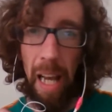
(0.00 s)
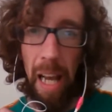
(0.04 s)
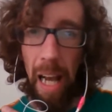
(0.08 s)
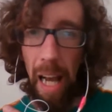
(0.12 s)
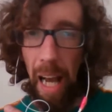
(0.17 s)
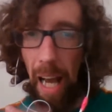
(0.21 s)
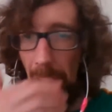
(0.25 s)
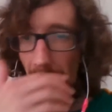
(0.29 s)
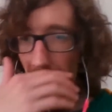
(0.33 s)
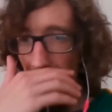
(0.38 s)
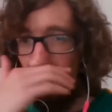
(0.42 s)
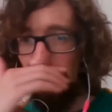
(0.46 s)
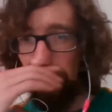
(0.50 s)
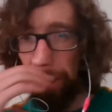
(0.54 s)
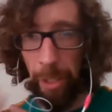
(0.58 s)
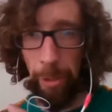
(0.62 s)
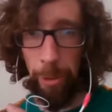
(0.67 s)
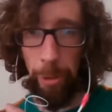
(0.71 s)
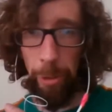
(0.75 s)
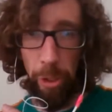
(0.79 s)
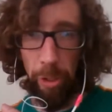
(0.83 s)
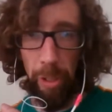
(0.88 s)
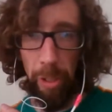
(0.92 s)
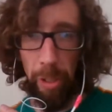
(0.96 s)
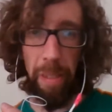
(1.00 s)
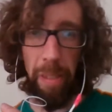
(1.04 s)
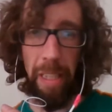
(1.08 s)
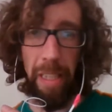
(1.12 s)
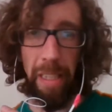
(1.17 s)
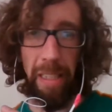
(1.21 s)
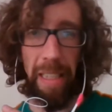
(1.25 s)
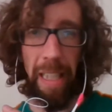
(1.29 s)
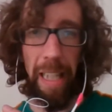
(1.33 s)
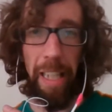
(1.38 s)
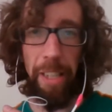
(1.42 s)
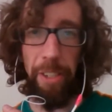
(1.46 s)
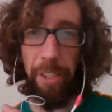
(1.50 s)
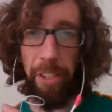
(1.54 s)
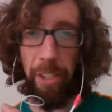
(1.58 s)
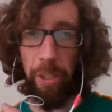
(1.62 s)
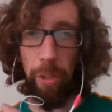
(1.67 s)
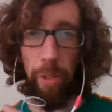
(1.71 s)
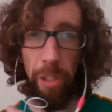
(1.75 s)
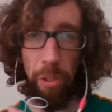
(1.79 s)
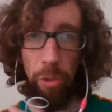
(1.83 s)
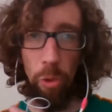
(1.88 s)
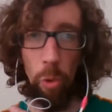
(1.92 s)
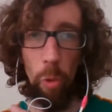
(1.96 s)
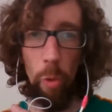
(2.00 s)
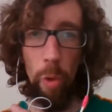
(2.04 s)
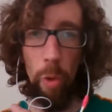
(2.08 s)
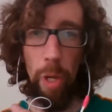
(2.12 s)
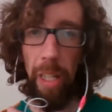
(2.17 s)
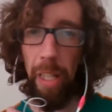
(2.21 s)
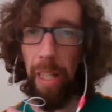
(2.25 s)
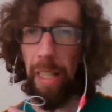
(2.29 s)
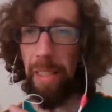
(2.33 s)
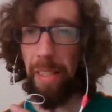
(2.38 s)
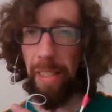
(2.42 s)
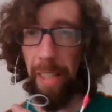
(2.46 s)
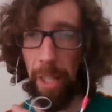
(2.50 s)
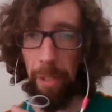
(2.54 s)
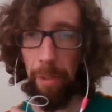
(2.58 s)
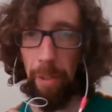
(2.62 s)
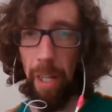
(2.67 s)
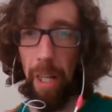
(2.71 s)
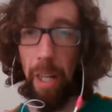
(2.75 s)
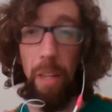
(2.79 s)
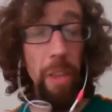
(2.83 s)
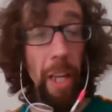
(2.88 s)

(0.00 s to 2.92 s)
And in general, do you recommend engaging or ignoring, etc.?